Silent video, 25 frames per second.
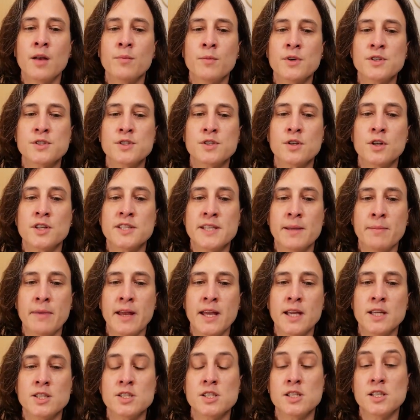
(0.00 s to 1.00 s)
muscle
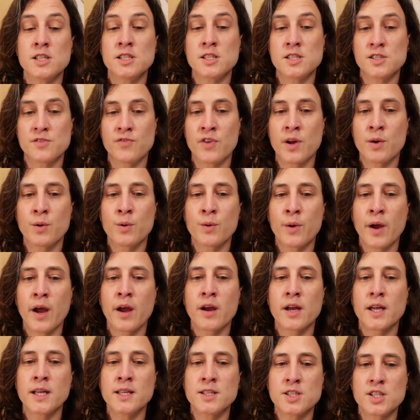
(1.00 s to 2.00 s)
damage. It's very
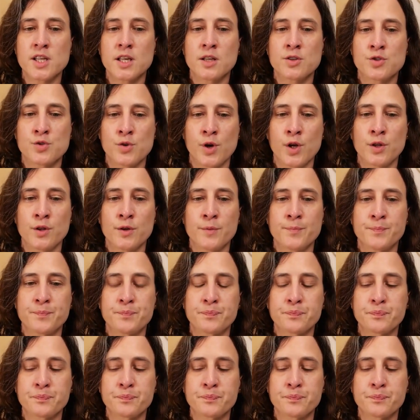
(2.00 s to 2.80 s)
rare in children.